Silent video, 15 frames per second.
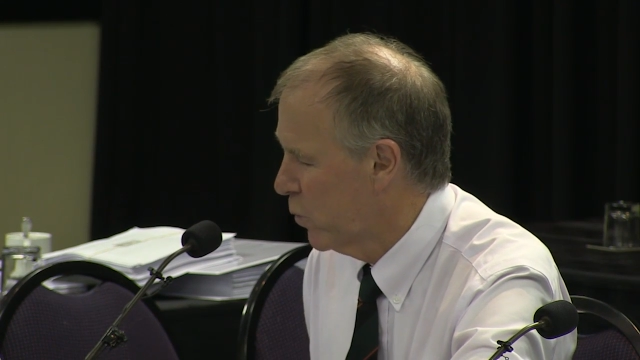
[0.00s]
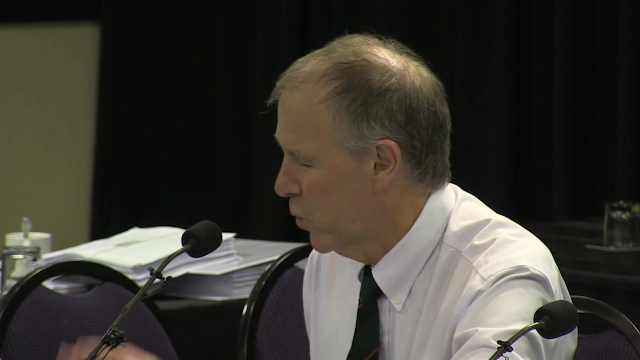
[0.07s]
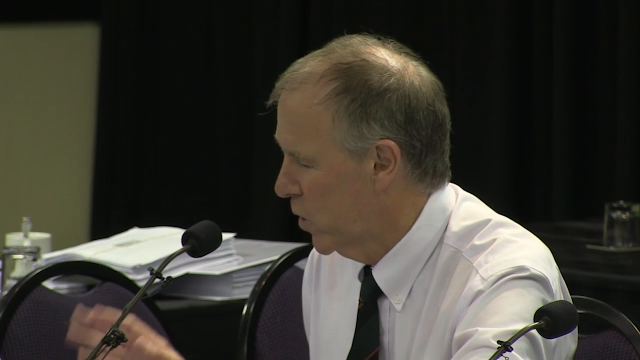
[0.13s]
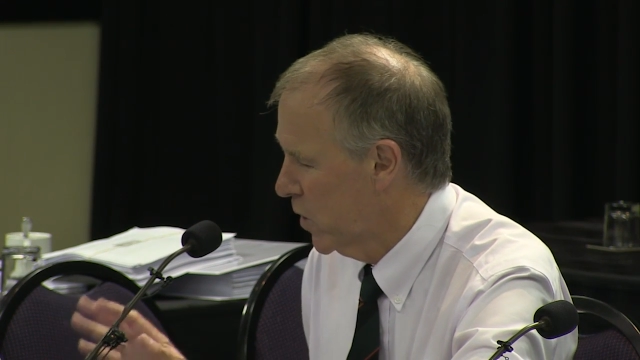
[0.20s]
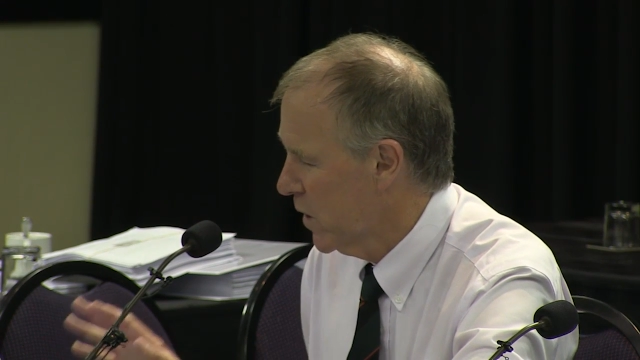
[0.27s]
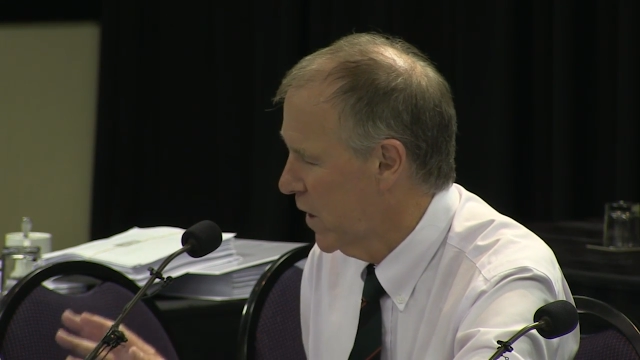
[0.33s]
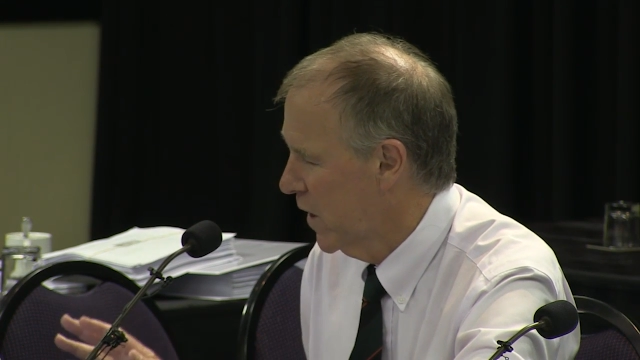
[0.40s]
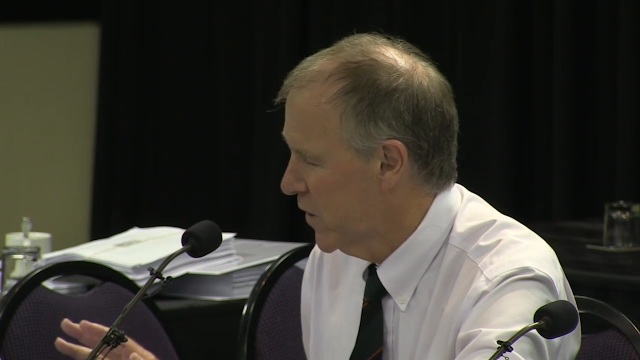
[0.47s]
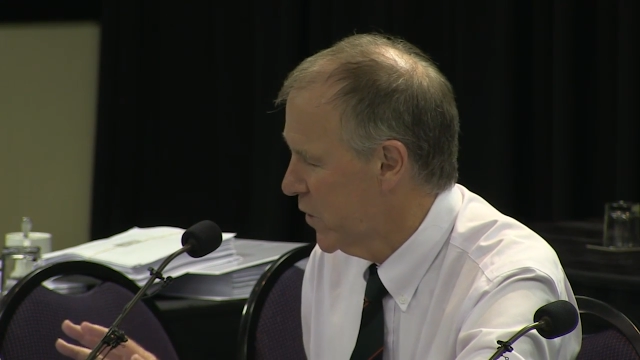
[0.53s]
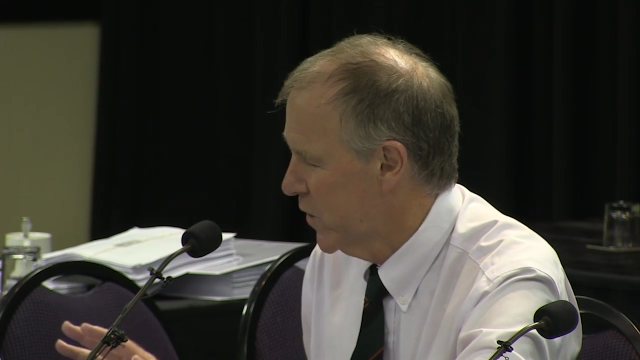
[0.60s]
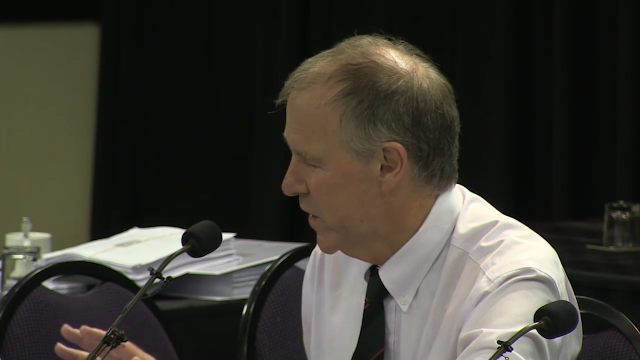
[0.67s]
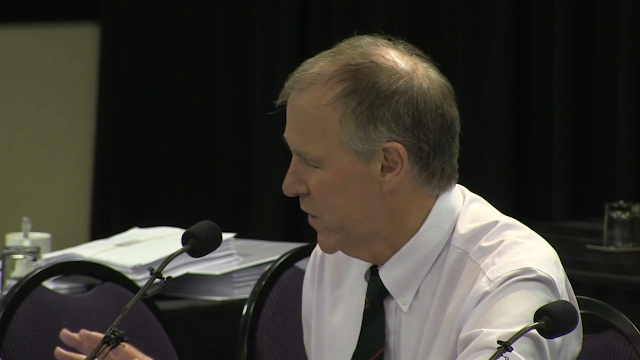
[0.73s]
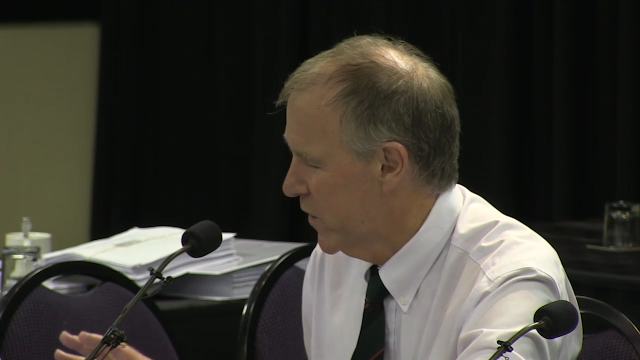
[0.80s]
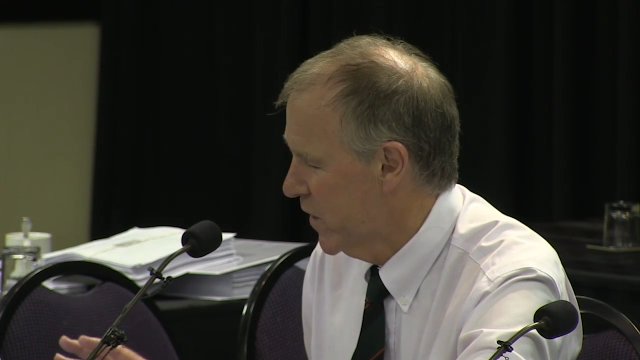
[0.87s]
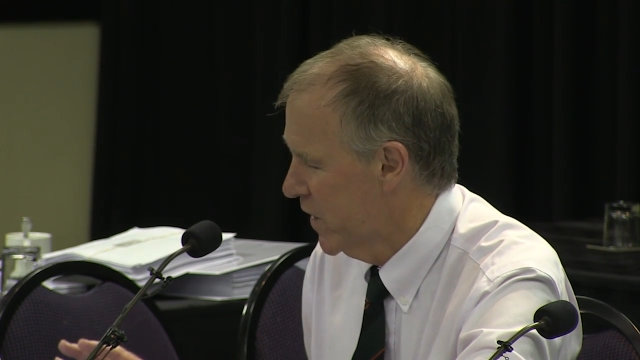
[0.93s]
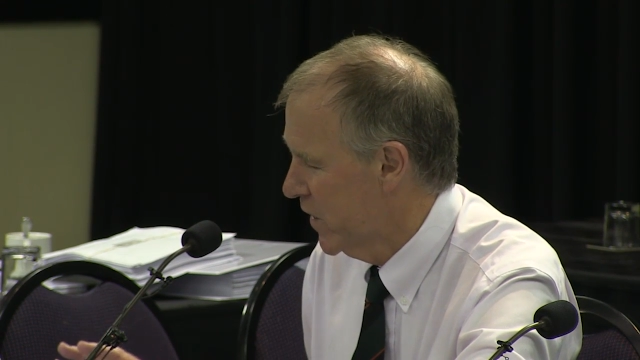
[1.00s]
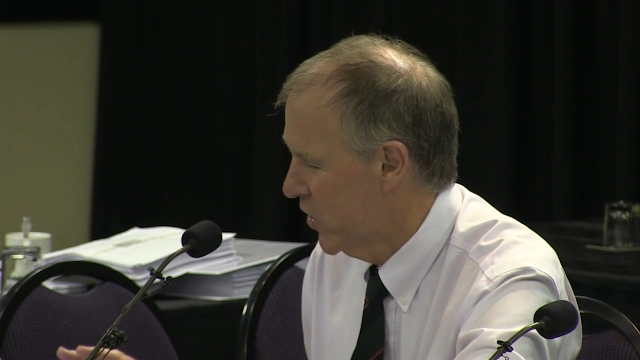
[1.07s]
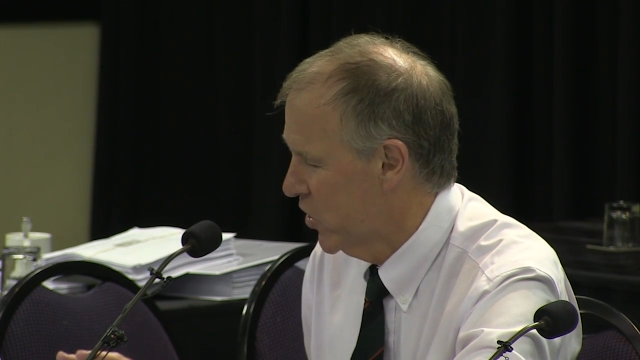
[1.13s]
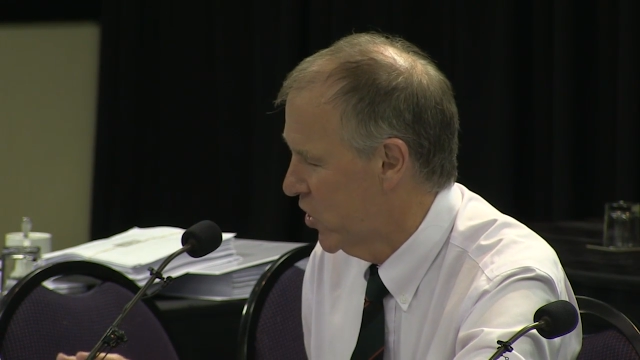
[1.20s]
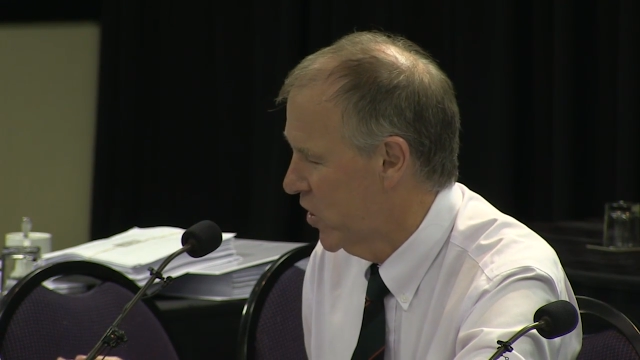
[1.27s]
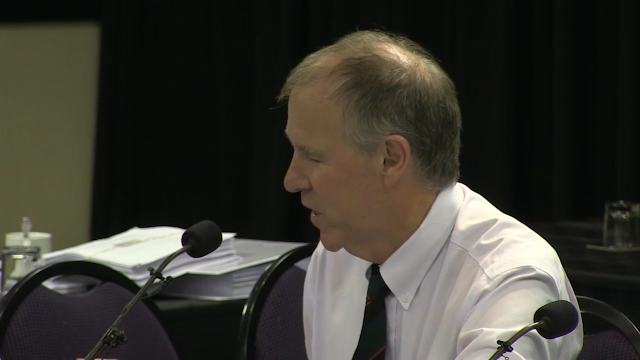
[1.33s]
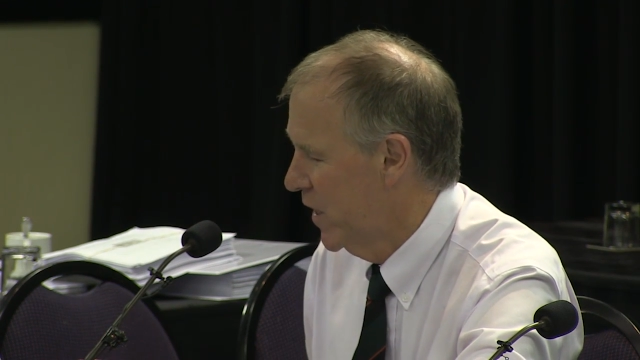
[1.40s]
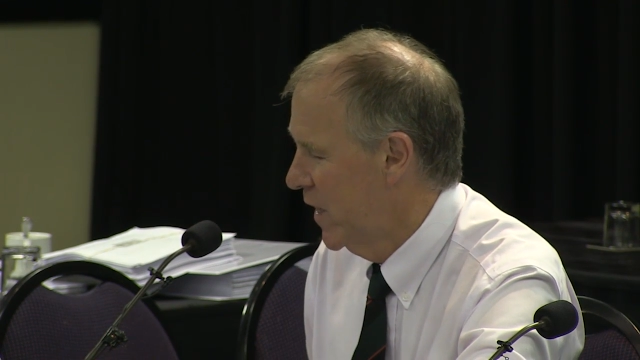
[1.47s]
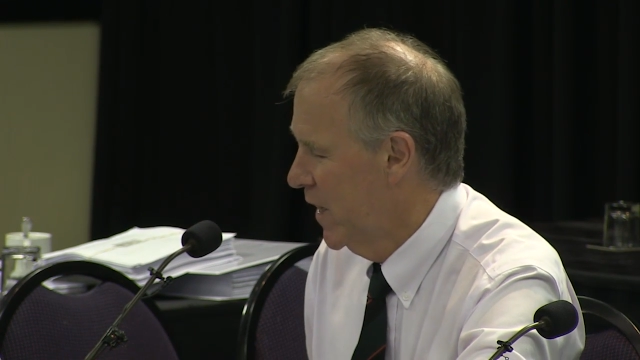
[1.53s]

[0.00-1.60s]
world-class research.